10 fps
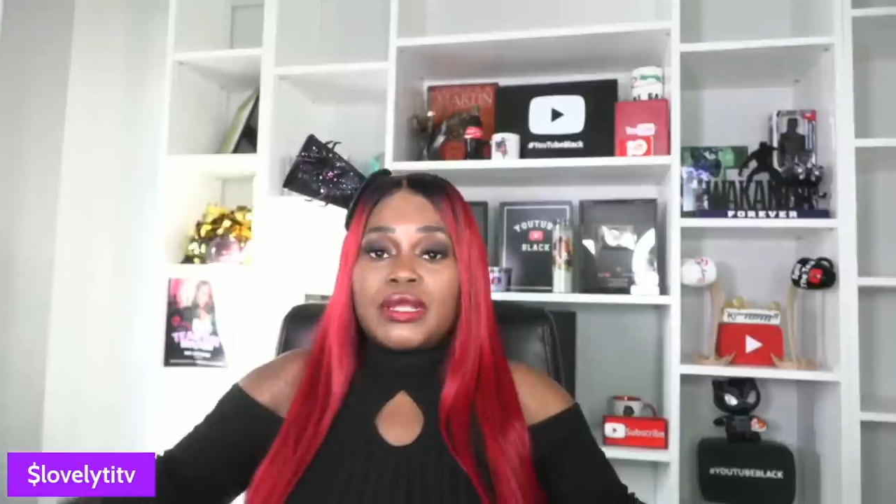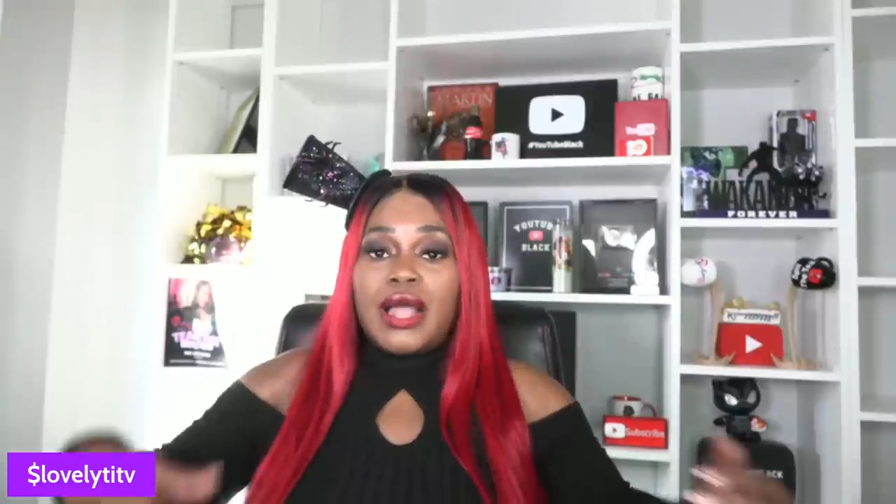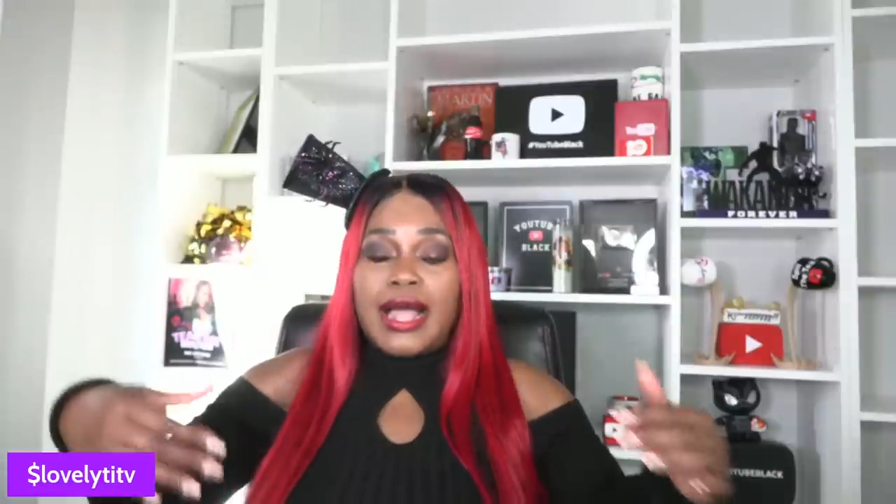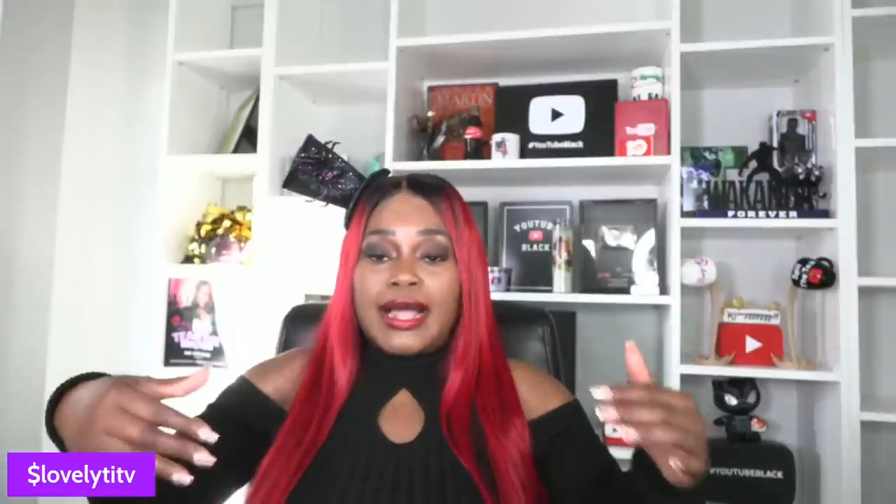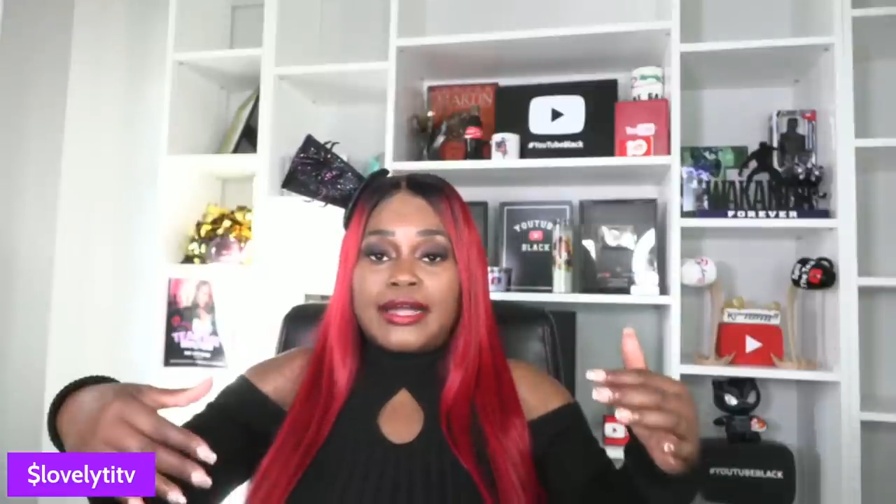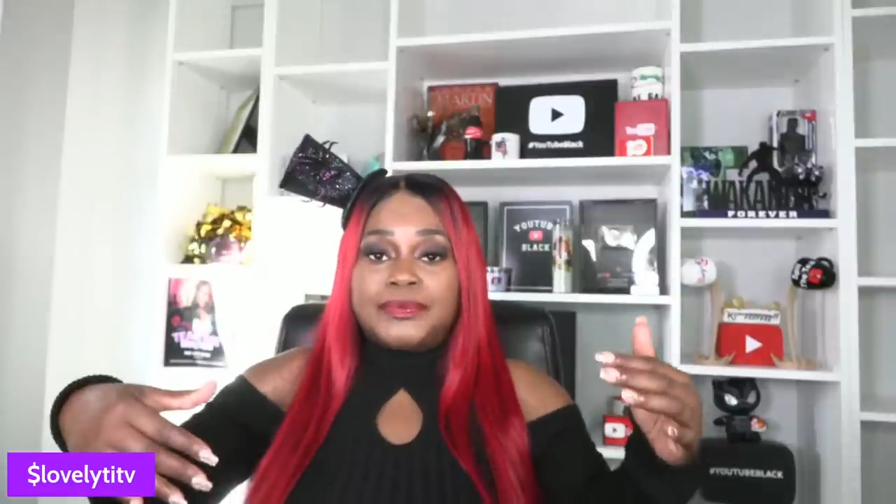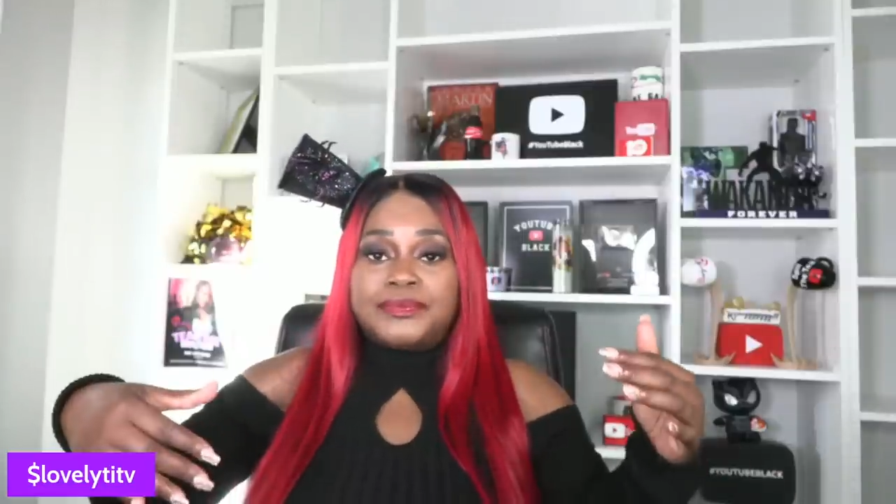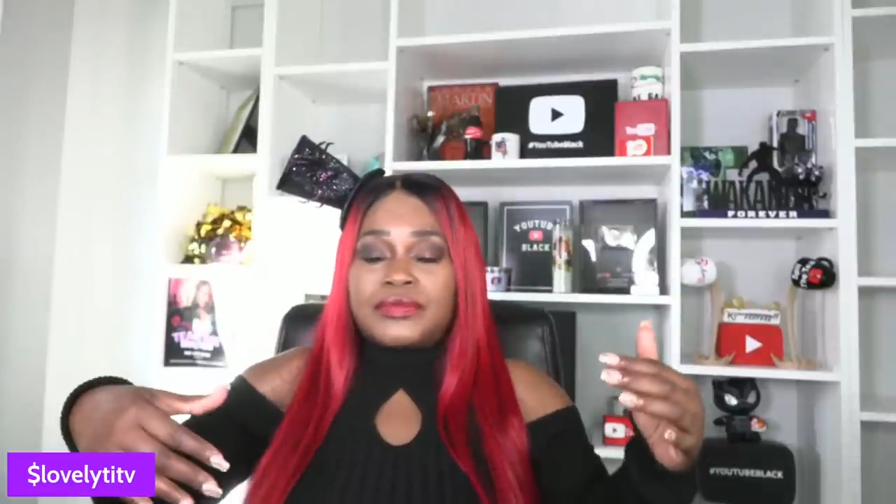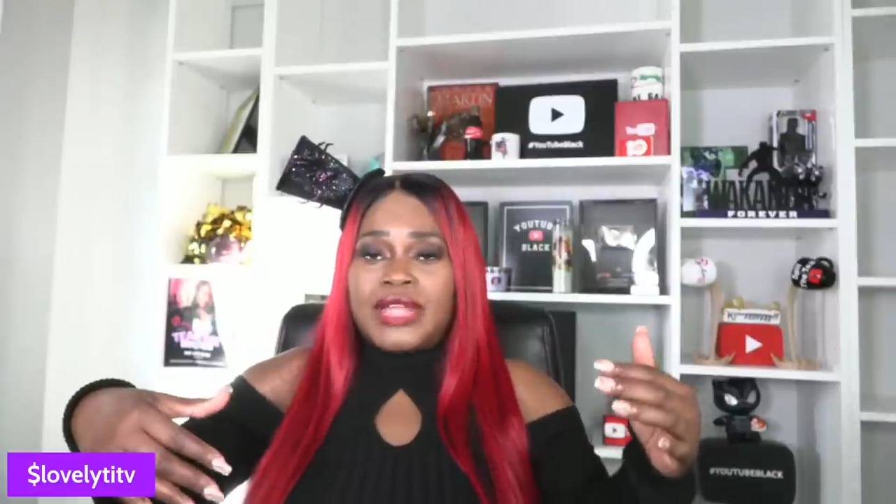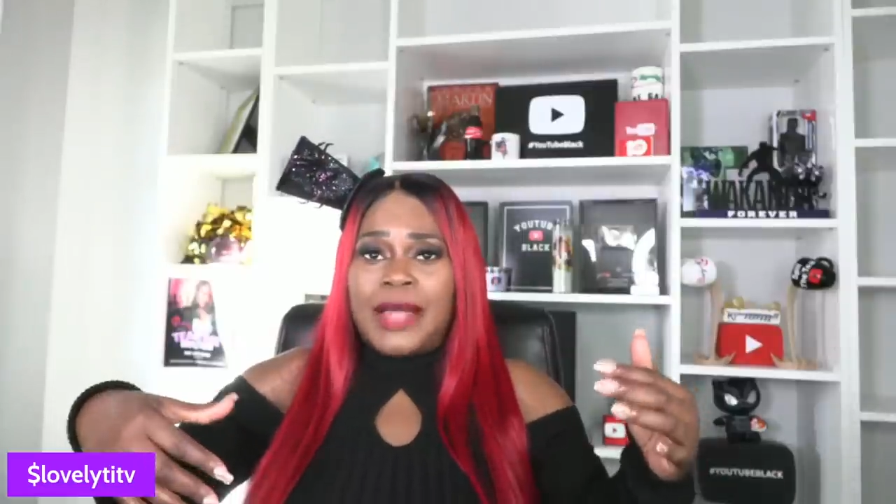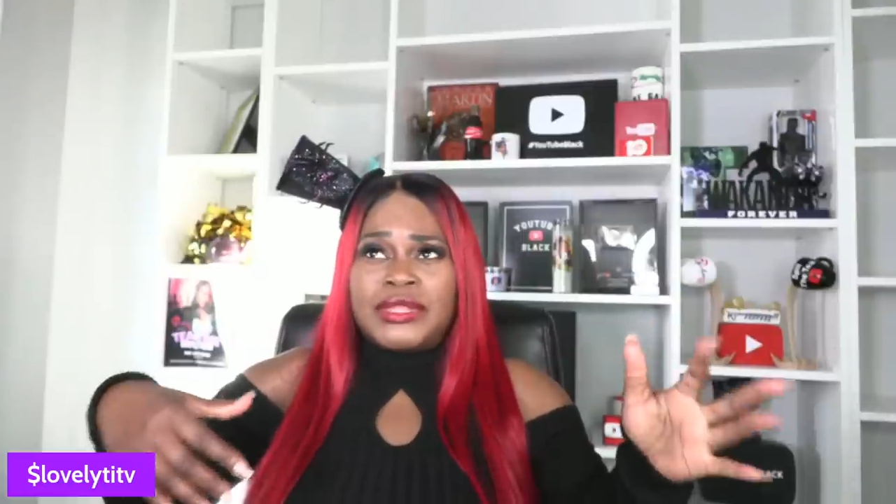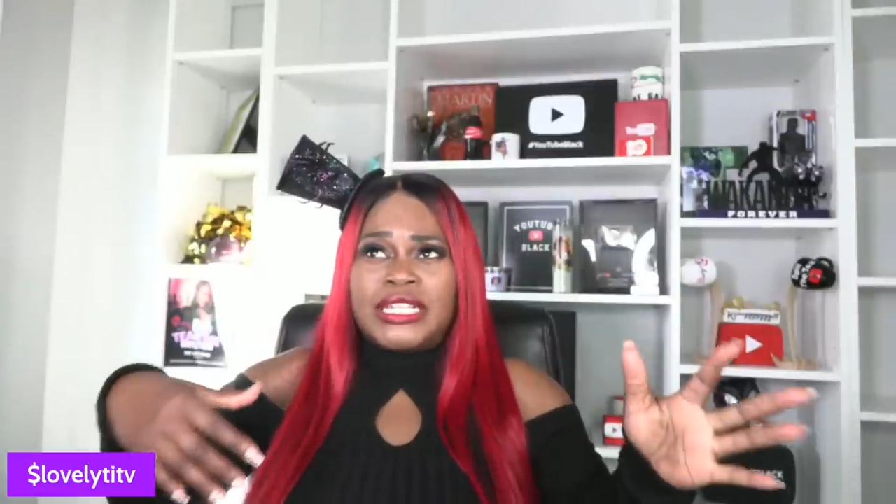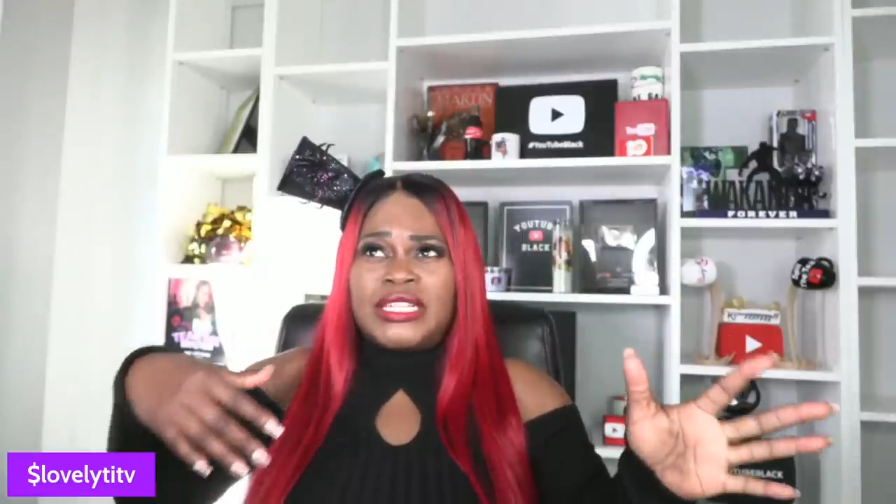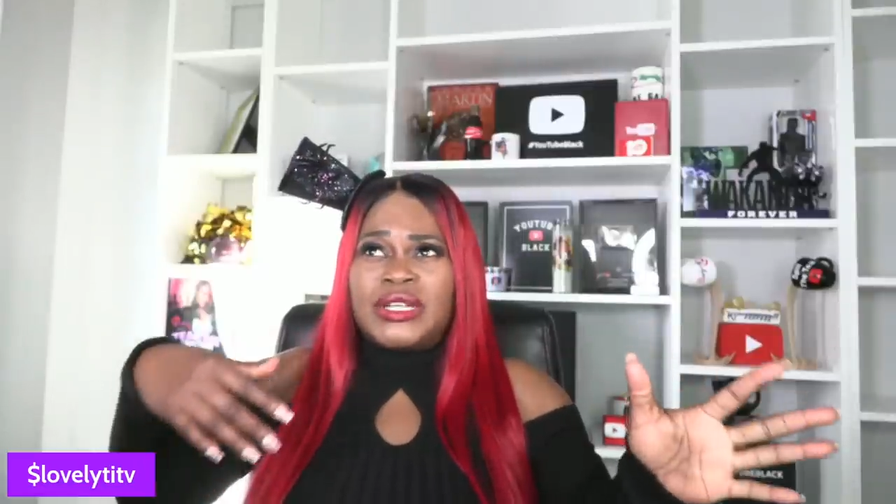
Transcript: I believe